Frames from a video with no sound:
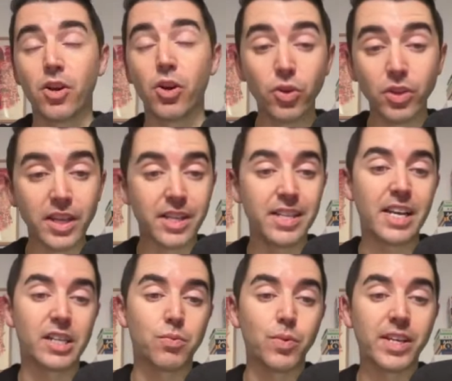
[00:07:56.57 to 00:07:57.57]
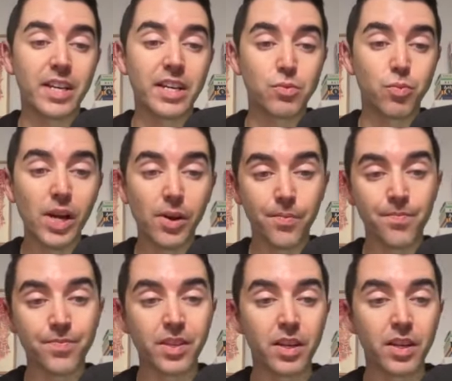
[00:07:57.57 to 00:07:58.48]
early next week as well.